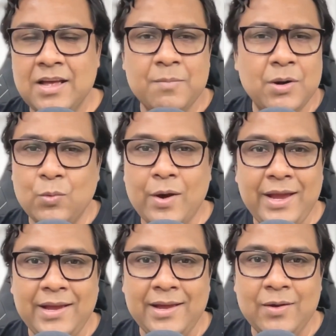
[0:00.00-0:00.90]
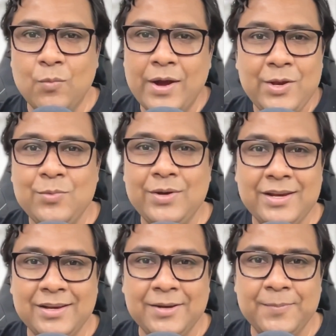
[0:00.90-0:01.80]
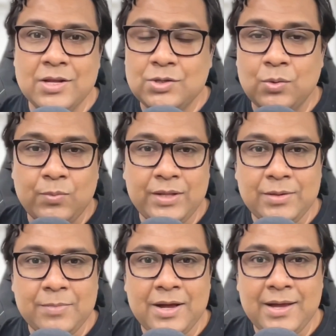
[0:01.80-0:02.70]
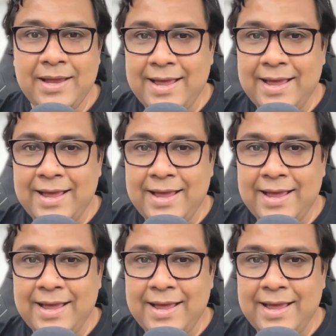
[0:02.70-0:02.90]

But why? Why do you need it? So with my